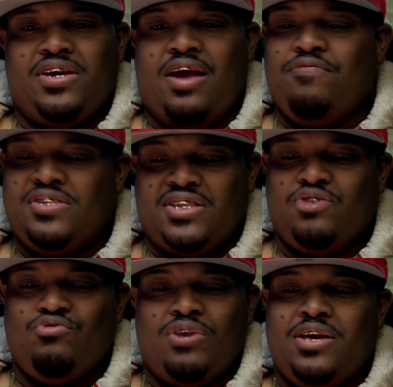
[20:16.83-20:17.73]

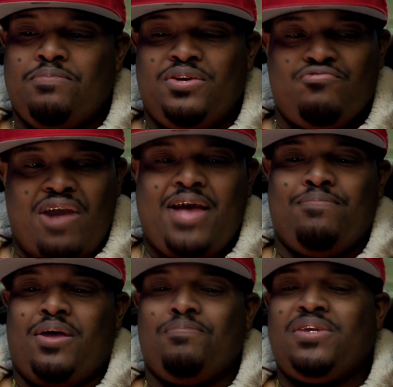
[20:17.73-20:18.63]
Everything you hear me
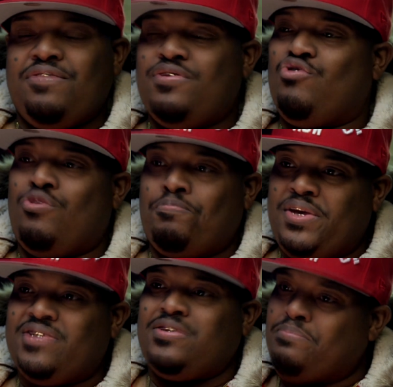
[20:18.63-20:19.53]
rap, I'm giving you a
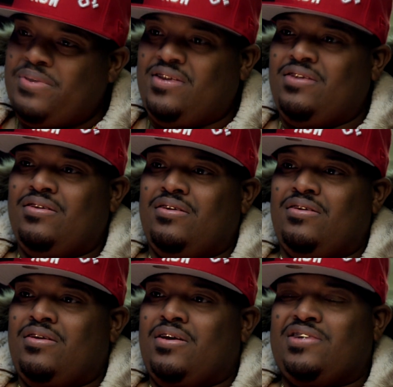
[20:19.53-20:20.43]
piece of me.
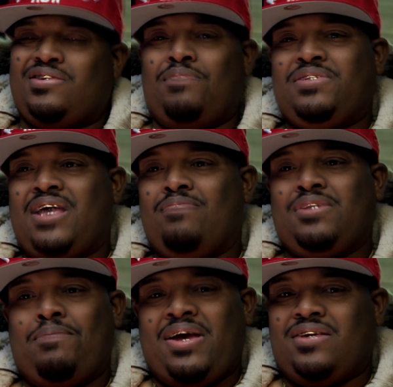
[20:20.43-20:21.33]

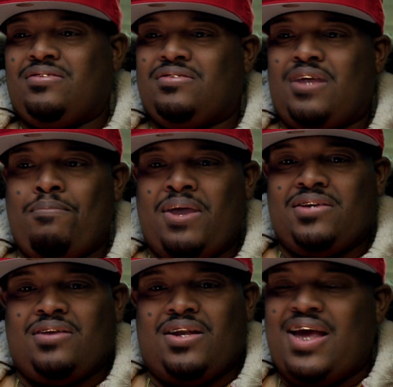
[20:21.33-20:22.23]
Sometimes I might,
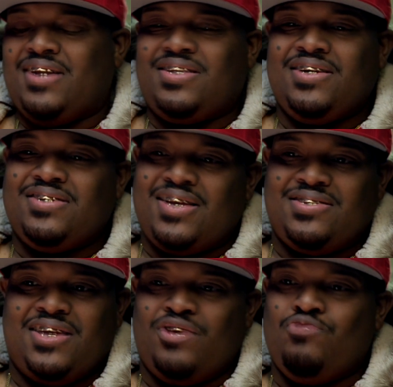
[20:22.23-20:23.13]
a lot of things I
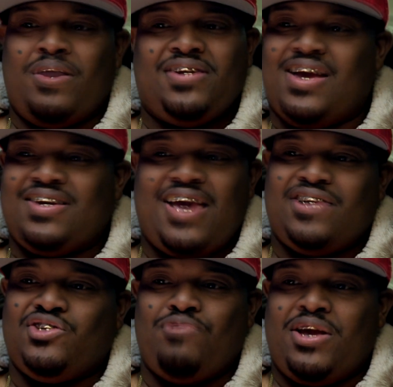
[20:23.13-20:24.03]
say, you might not
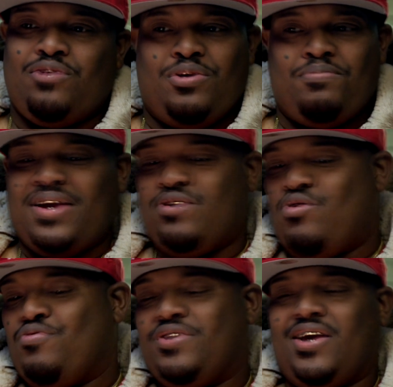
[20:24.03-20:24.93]
catch it right away, it might go
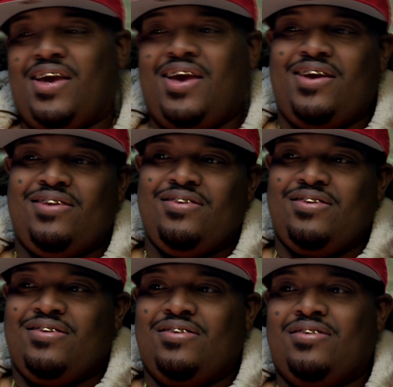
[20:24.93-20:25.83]
over your head.
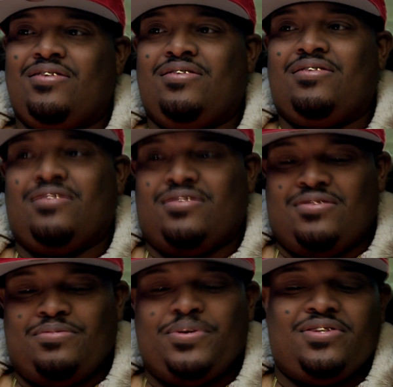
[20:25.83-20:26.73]

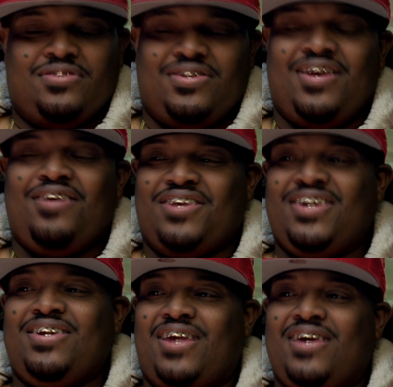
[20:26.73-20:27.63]
But they'll
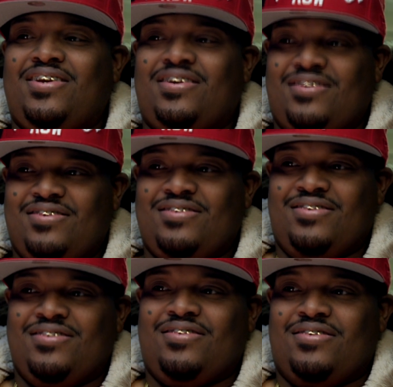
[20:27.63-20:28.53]
get it later.
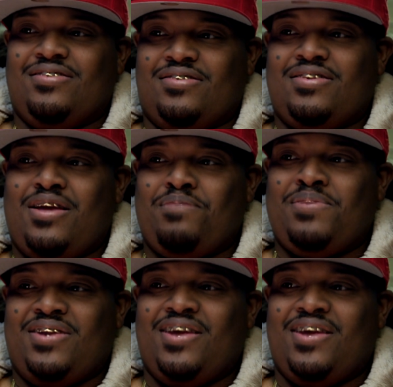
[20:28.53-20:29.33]
You know what I mean?